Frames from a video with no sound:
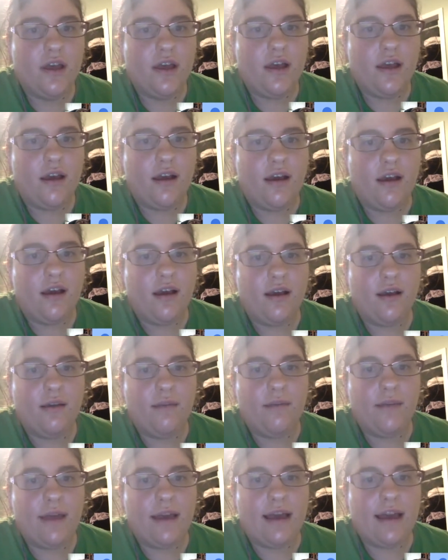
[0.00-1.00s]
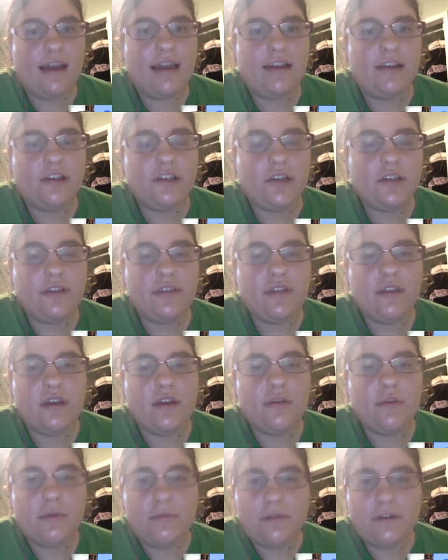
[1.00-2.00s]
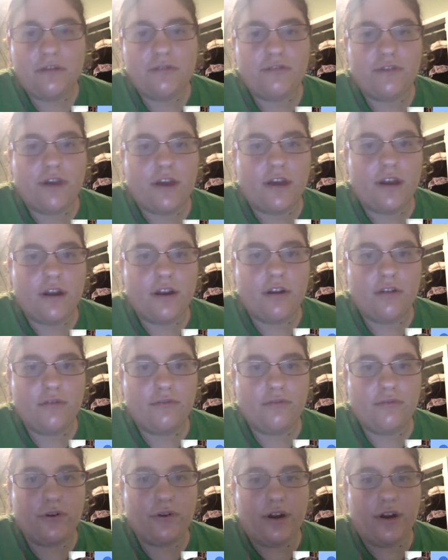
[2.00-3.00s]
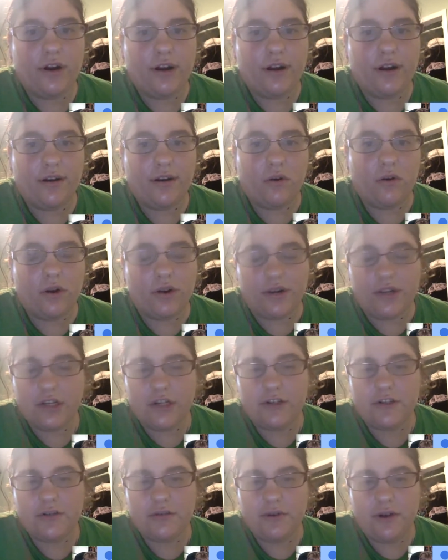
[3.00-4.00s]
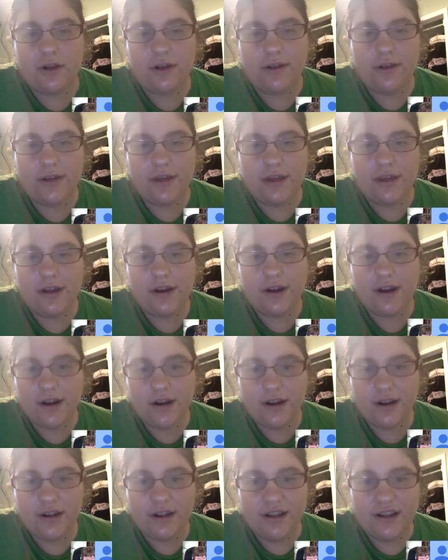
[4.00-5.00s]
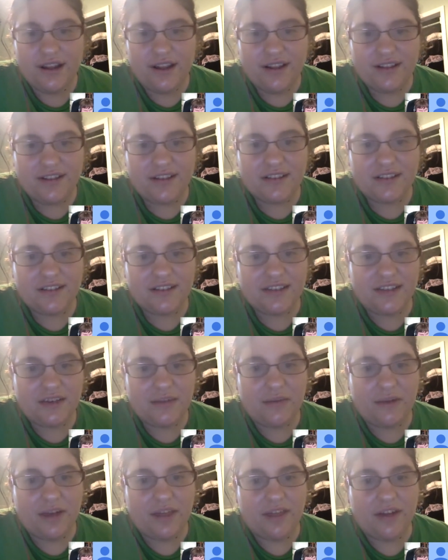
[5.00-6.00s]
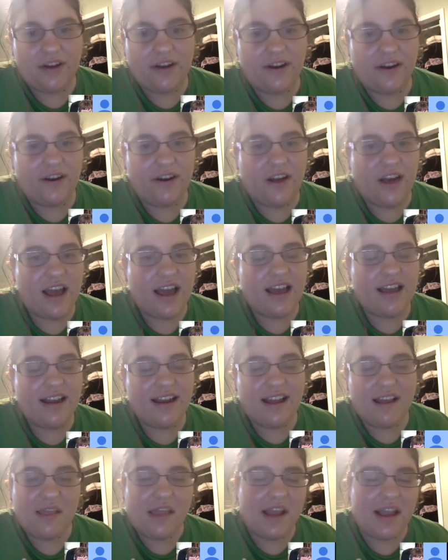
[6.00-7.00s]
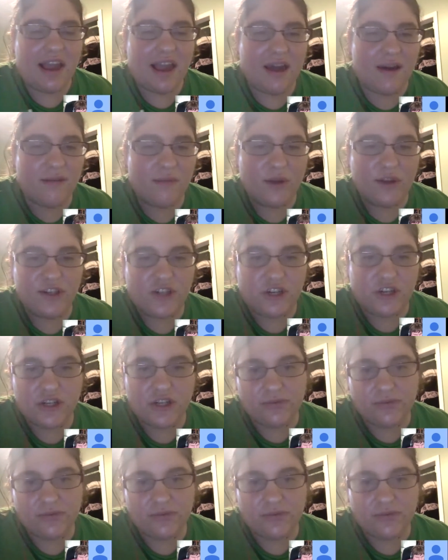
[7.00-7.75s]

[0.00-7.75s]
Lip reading: I actually think it would be fun for Courtney to roll here to see whether or not, like, how much she